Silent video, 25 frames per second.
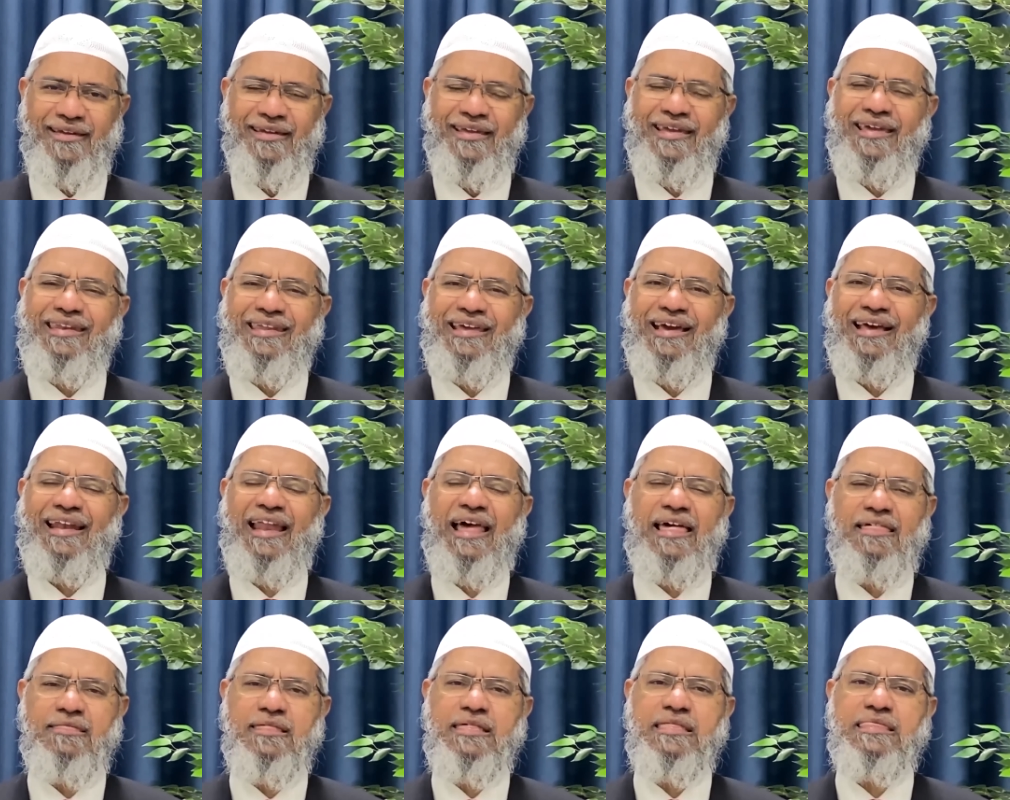he
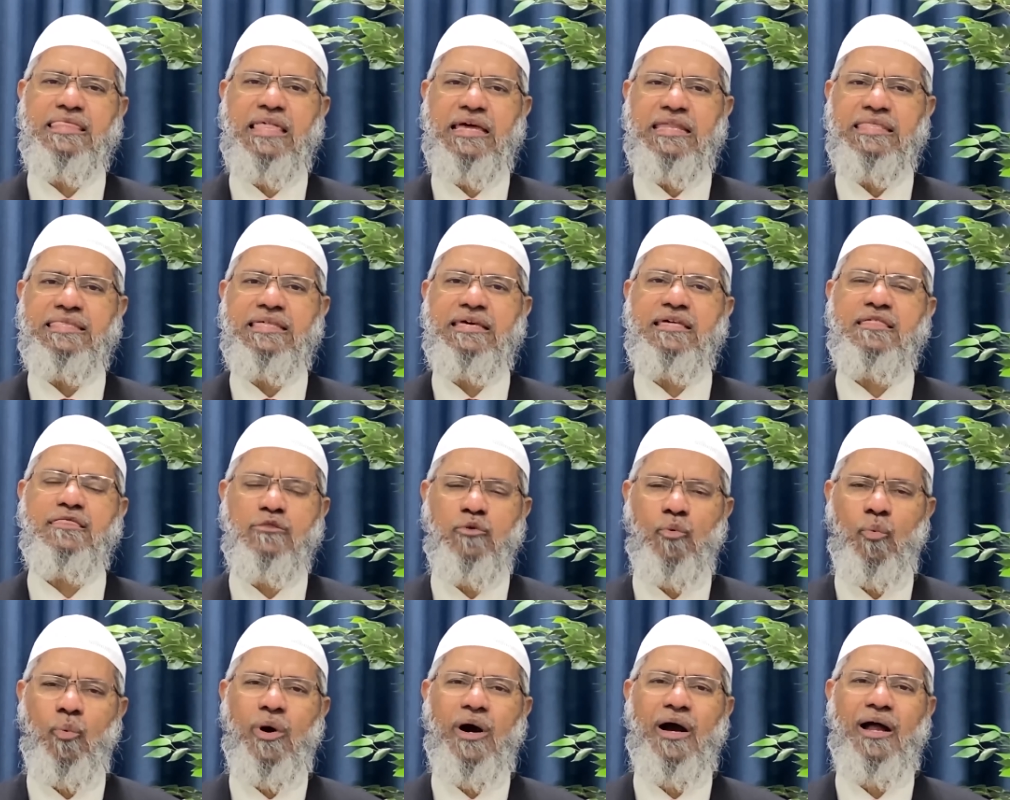realizes that this
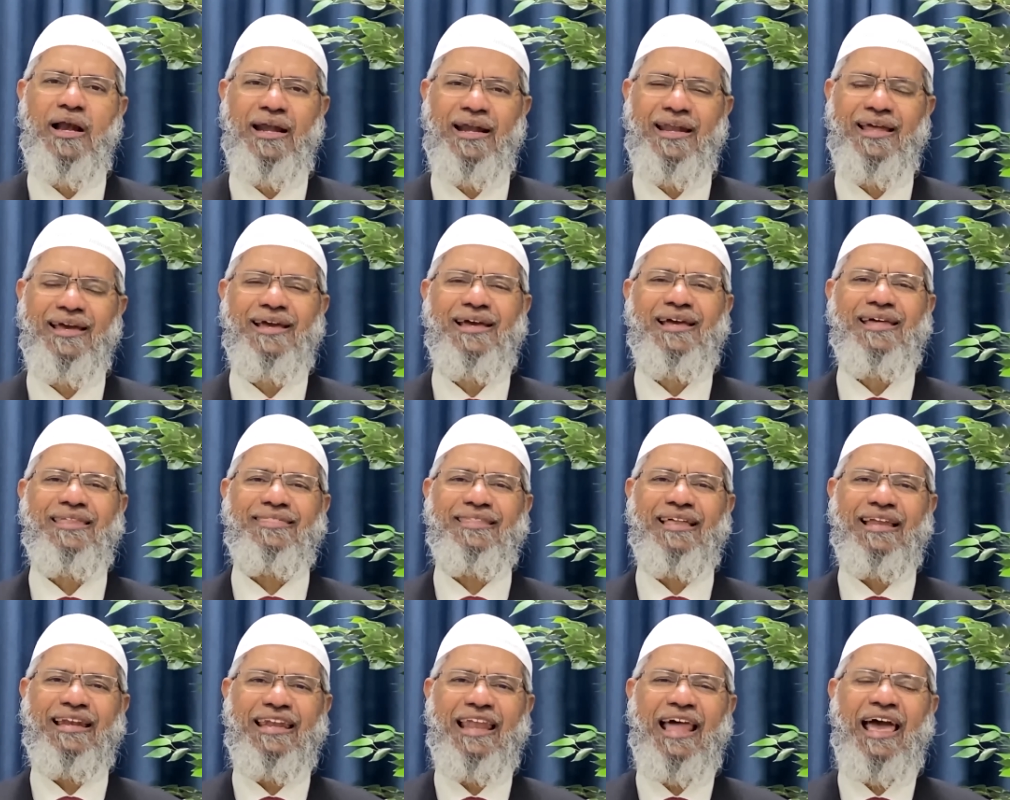world,
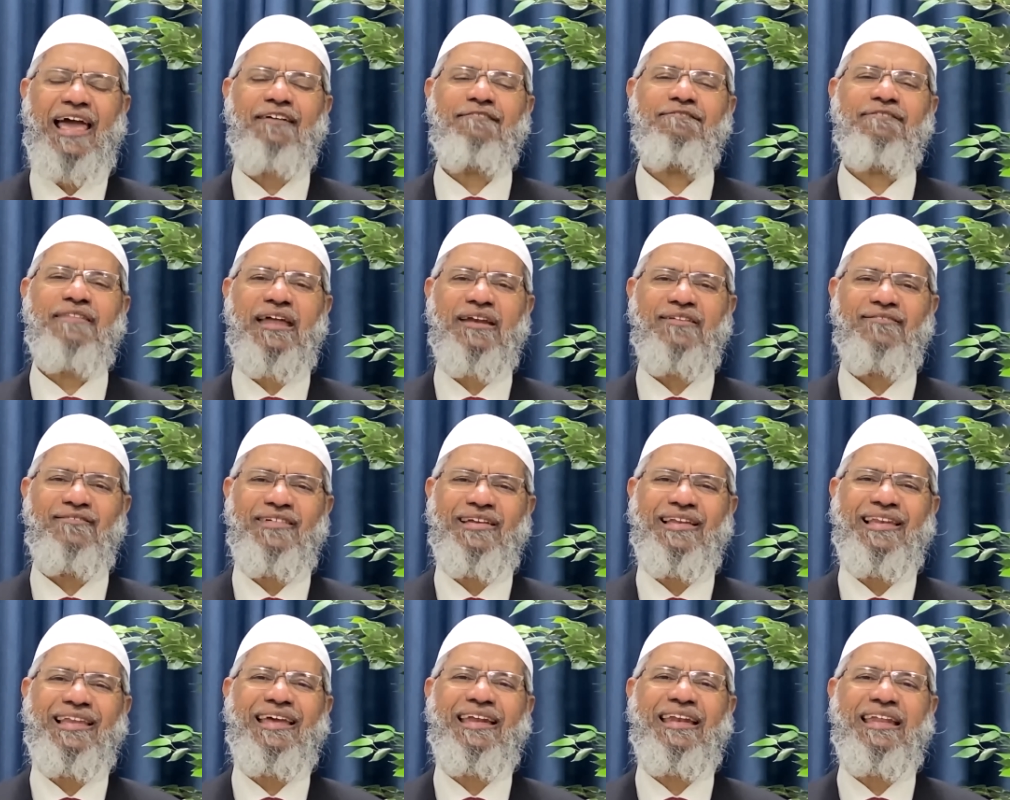the life that
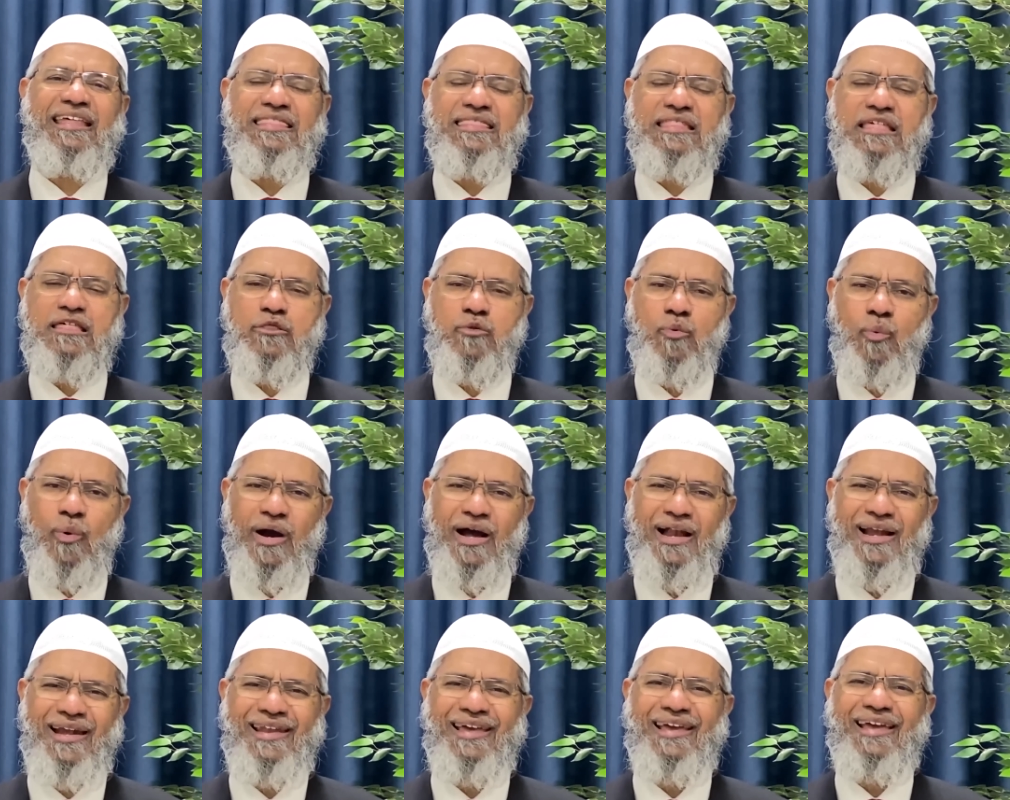we lead in this
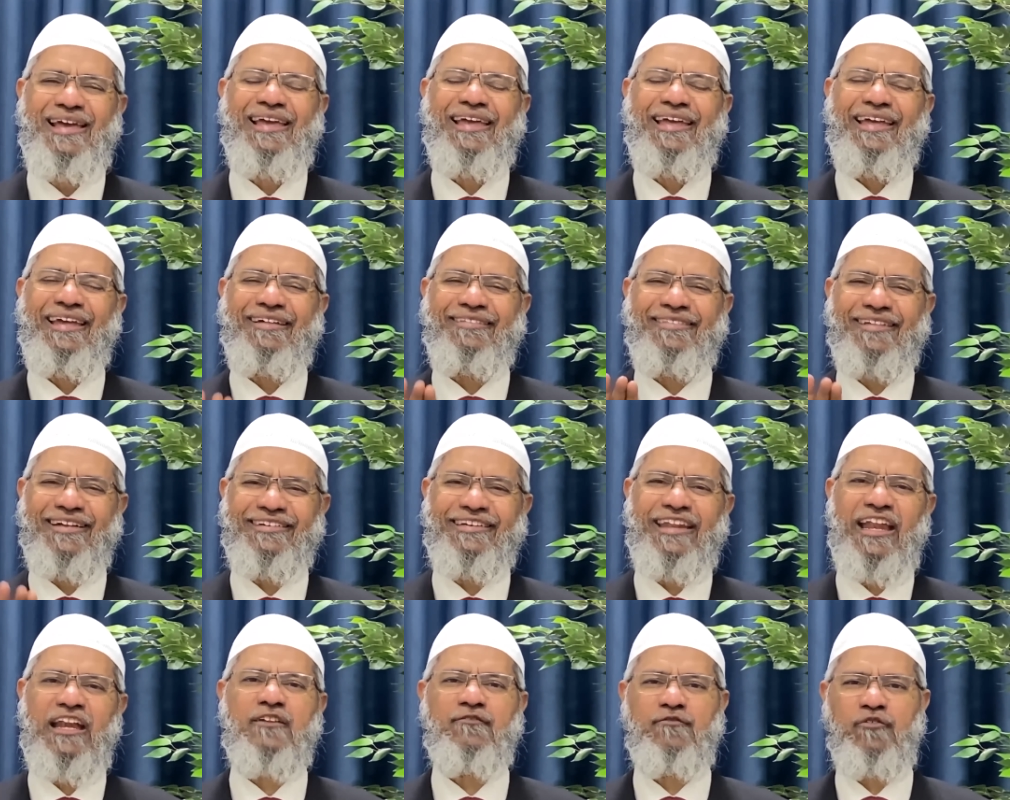world, is a
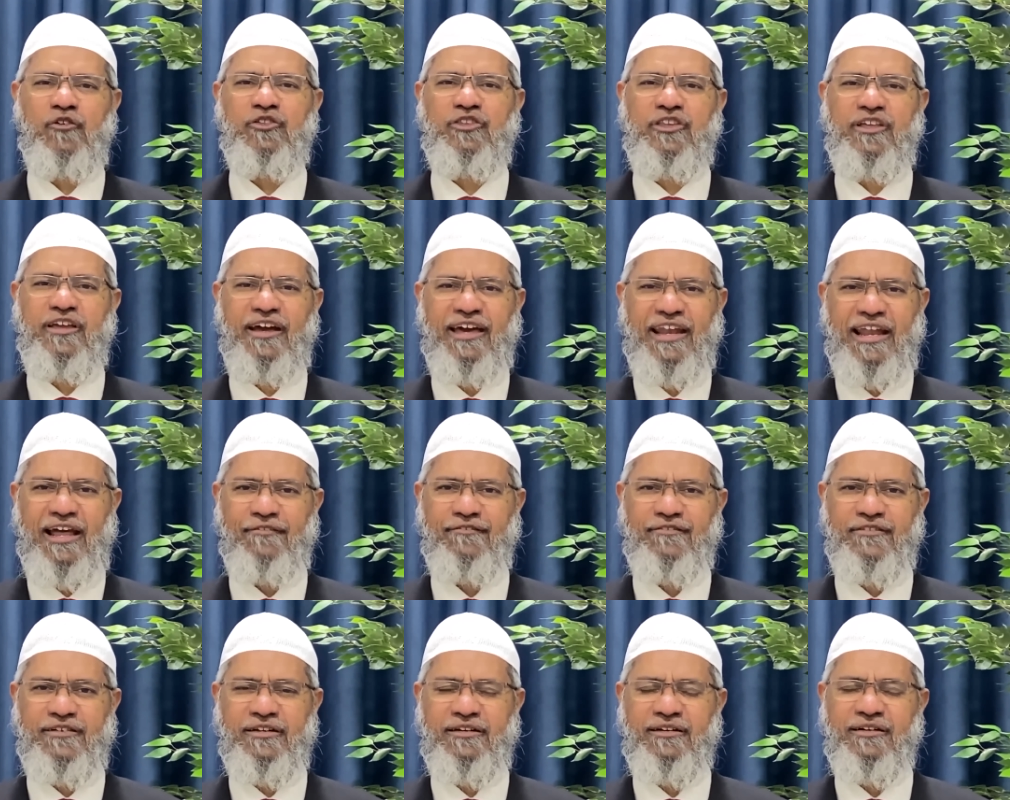test for the
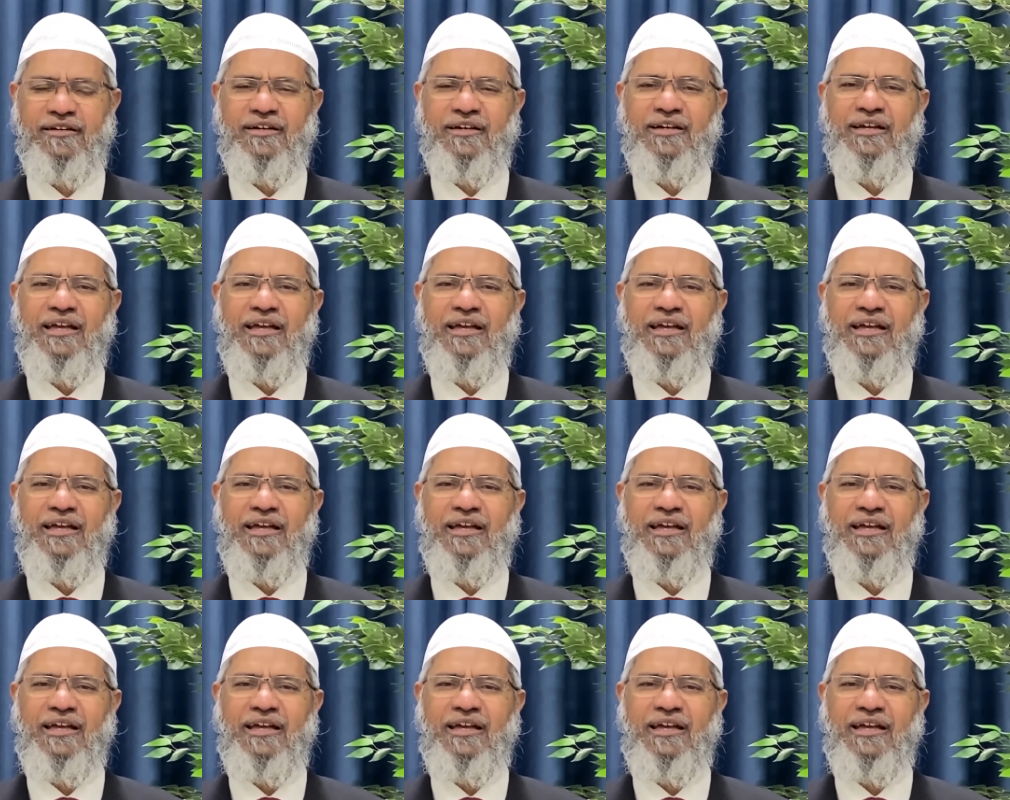hereafter.